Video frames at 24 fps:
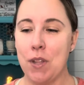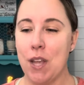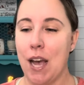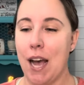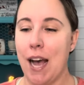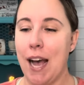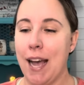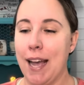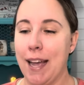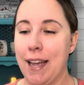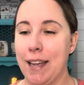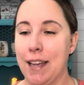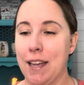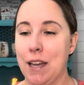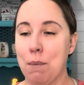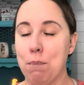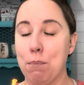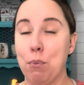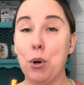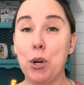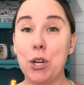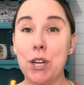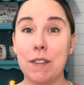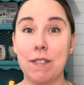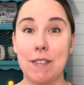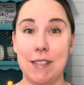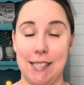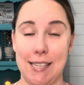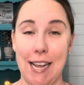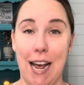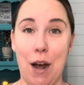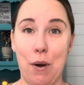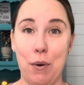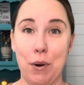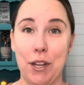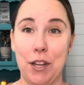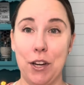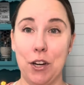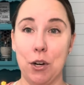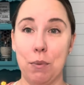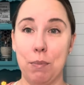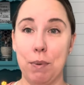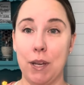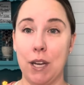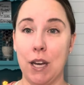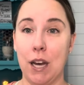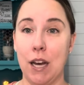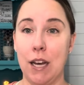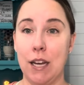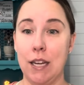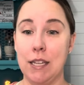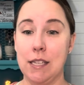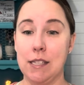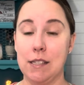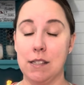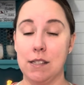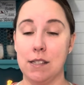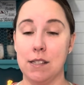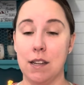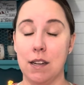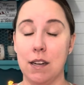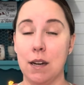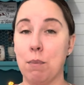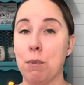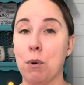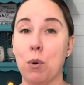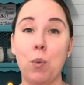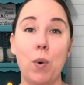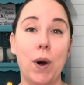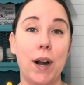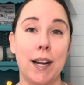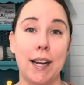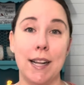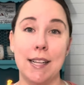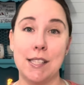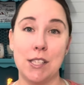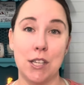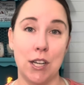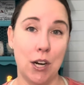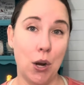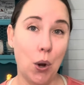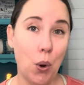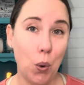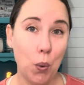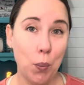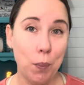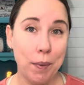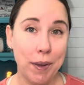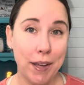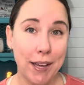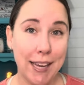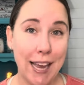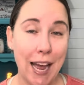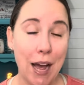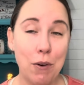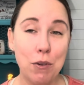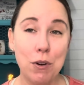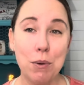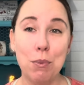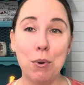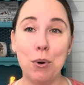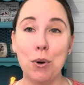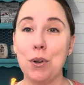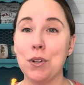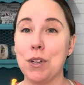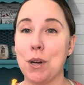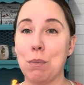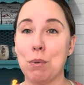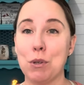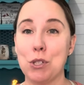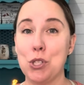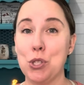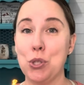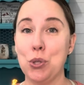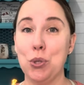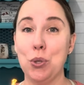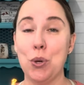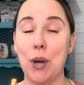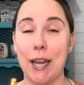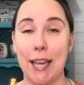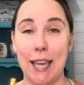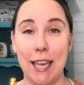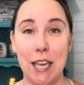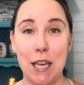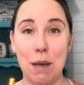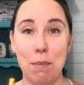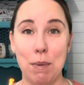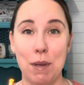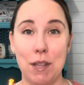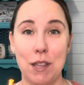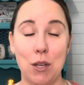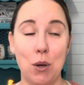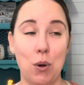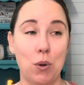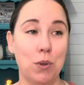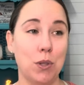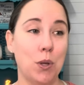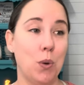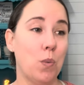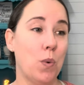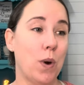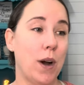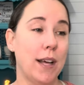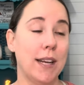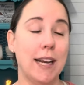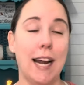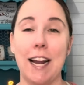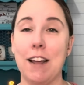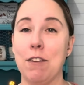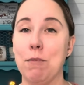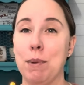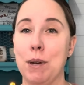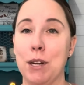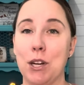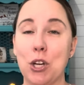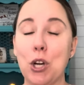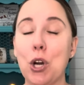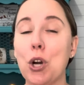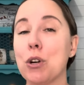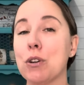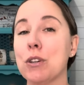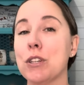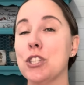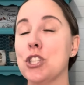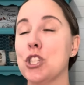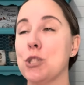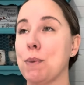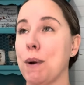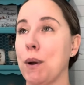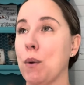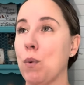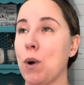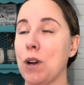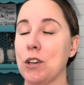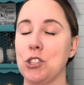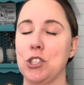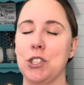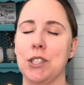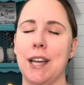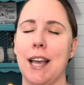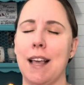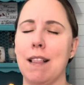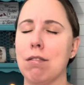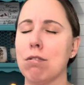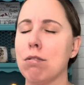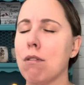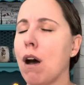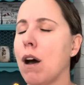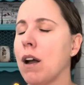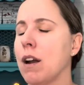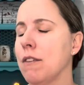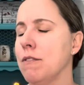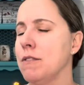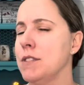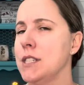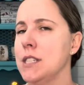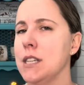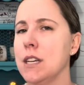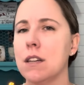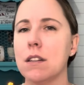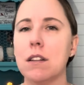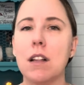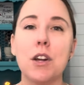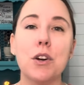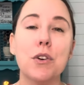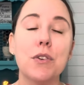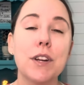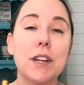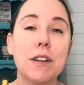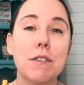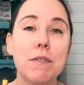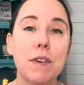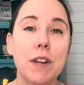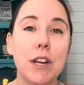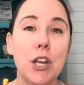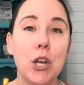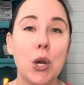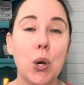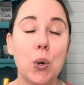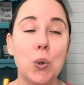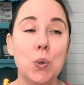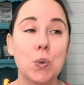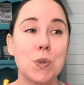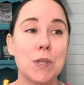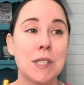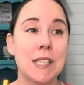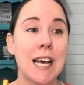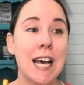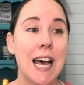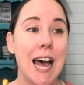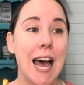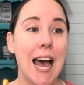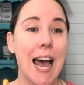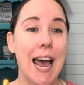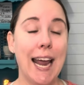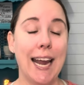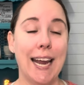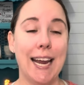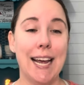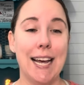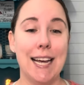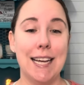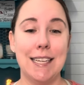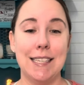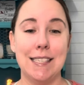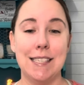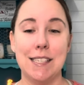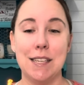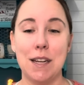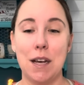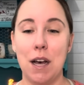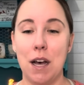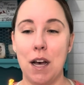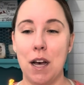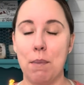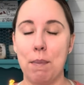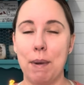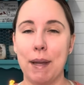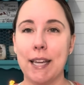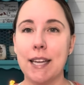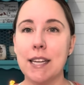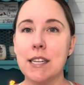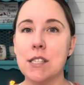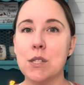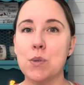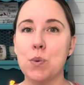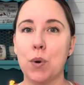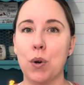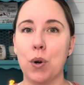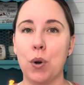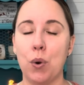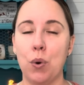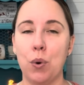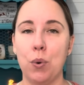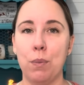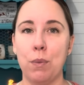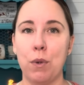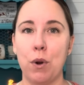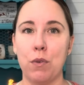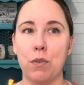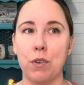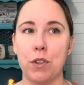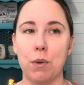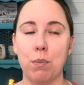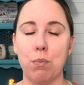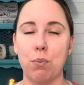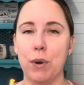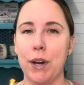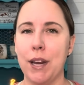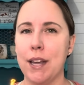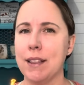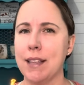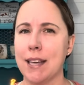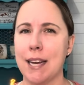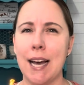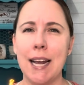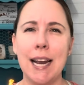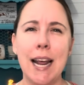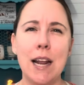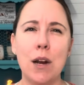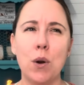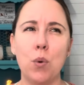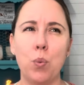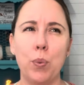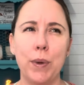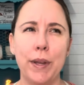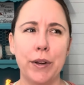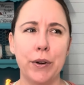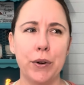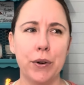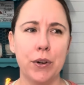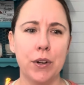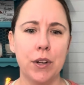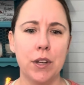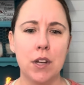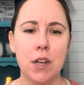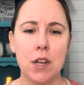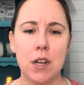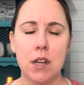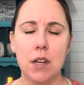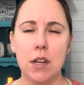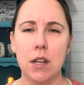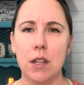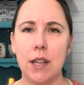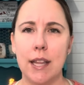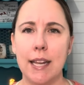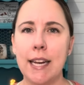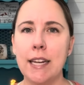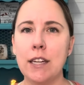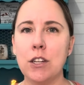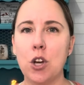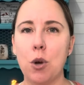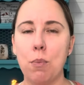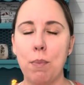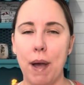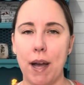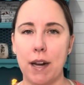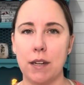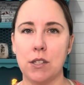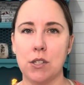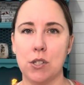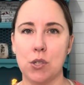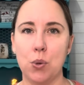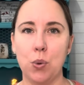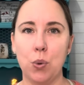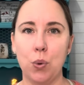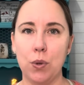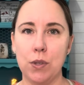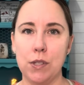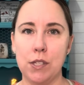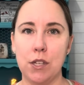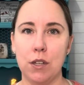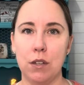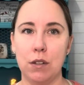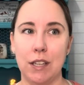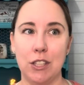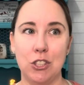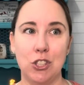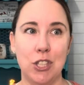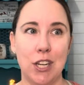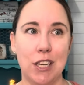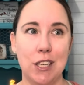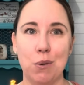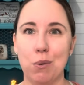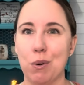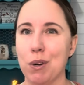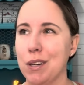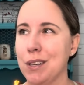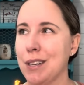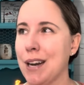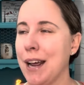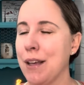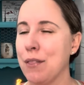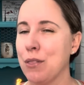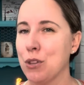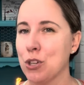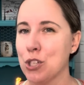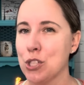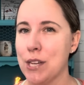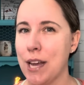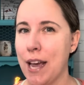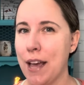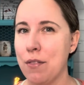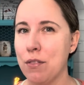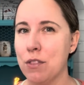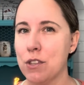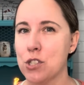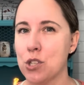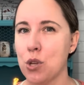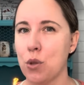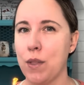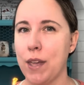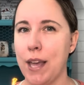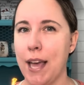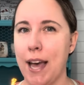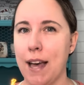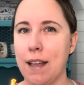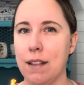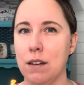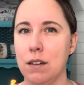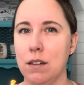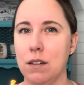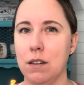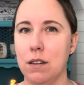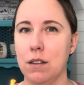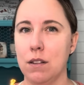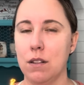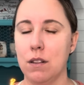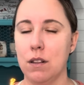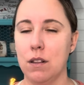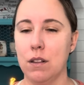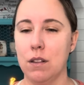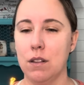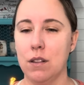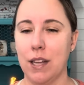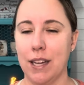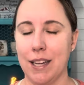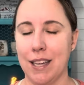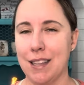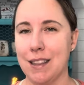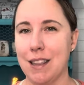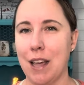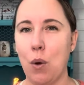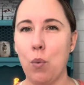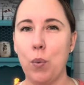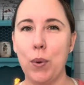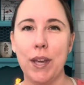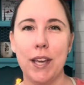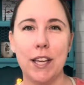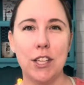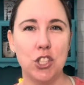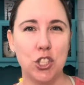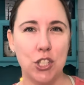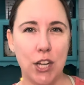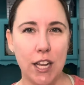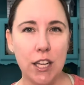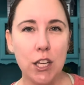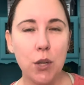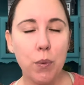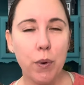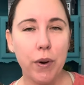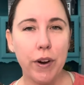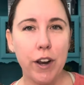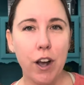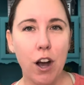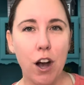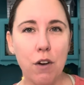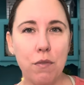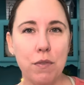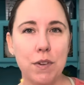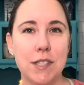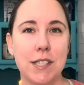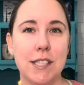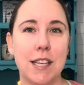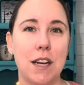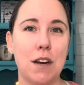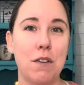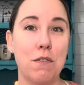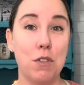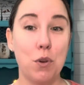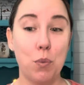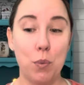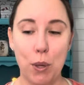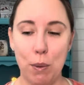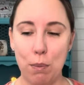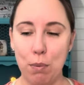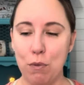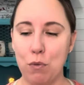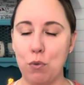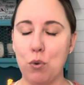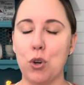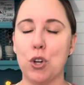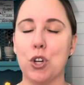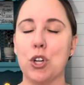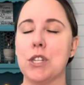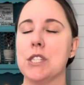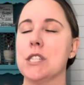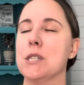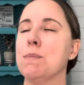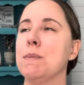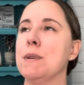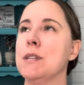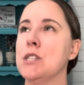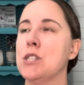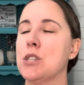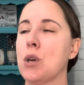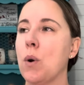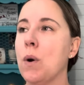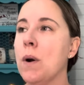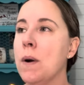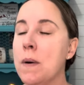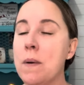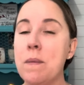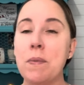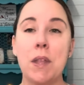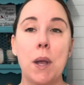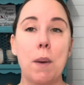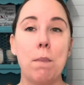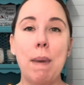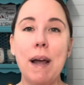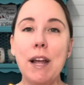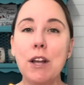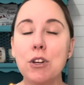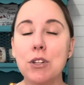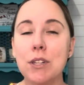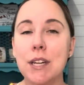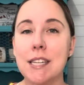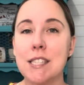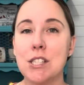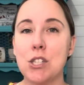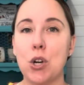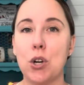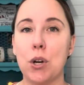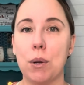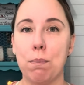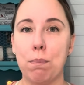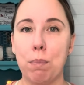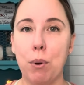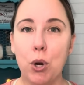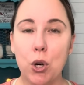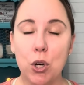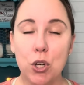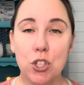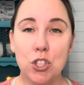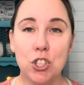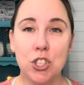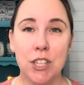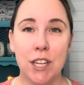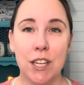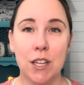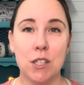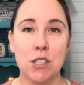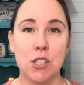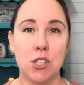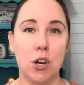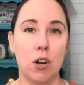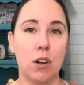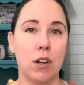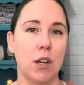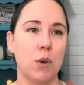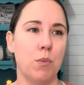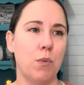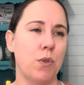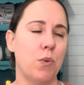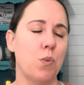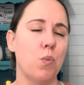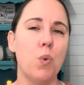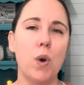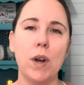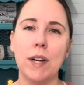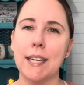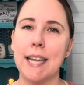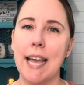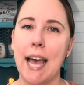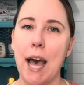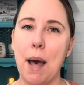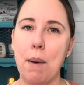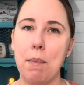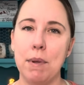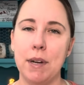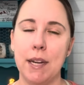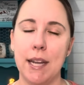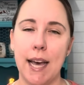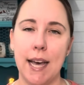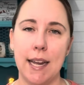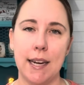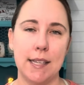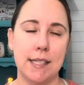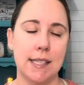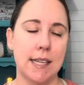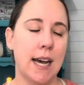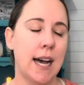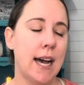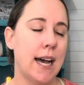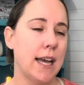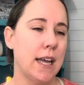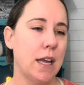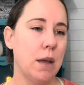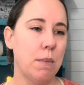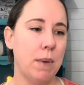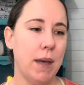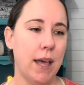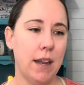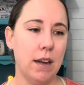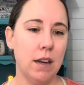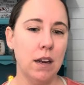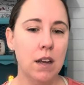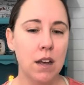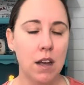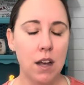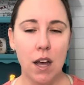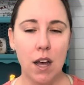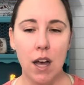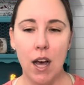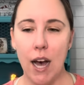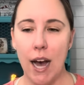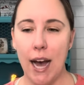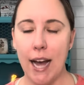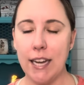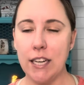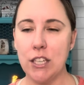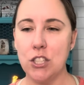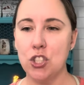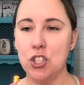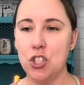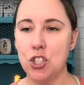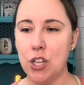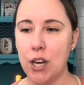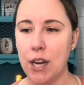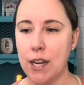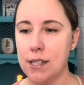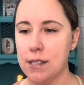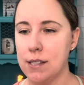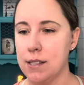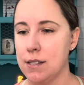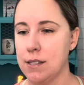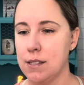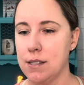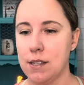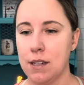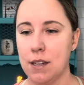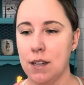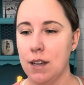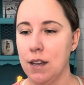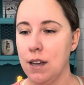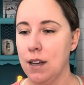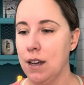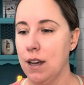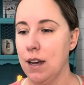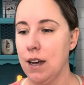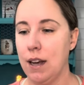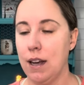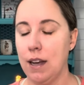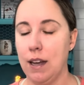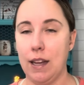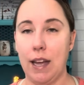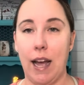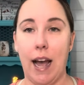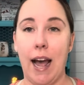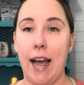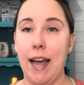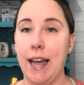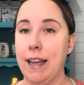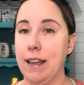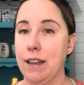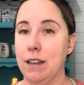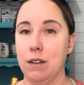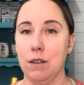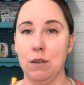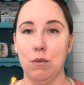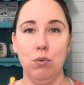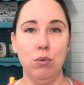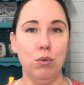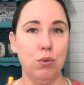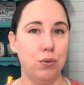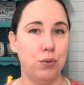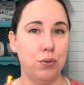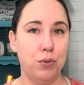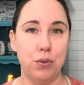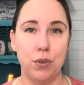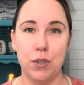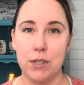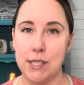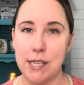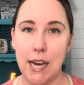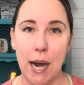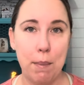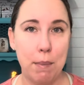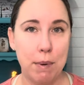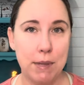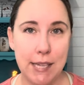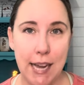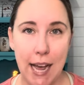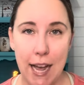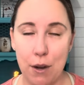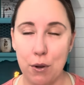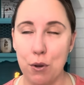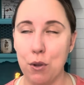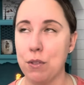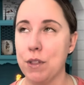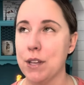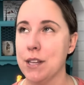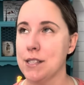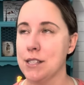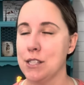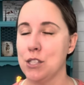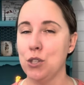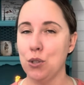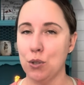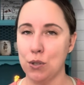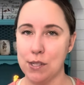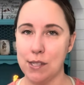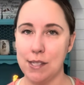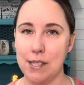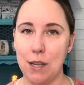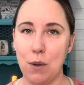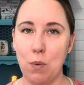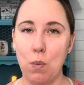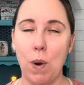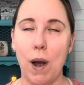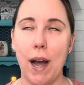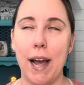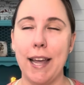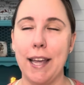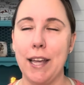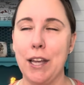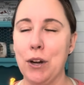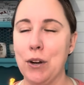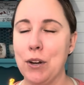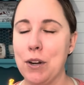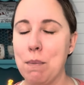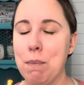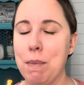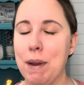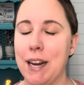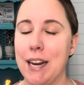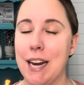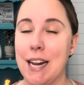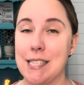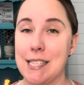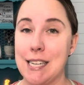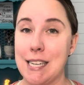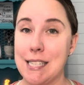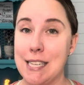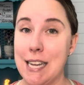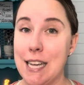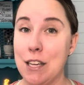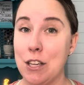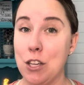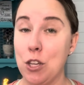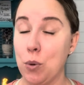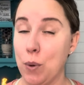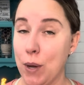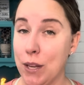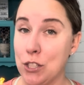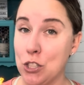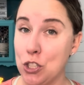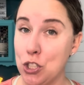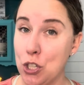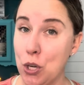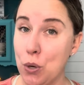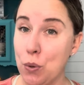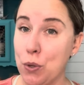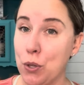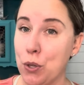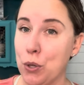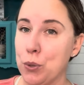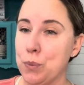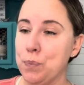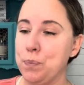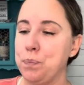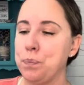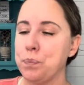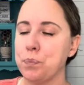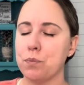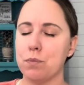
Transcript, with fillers: I am putting this out here because number one, it's gonna hold me accountable. Number two, I can't be the only one. I have been encouraged by watching a lot of decluttering videos and um, my kids were home over the break. They kind of had a weird, they didn't go back to school until like January 9th or 10th. So they had like that week in January off instead of the week before Christmas. So Michael and I started purging, starting with one cabinet at a time. And I just, I, oof, it's time to tackle this. You'll see why here in a minute as I take you and show you.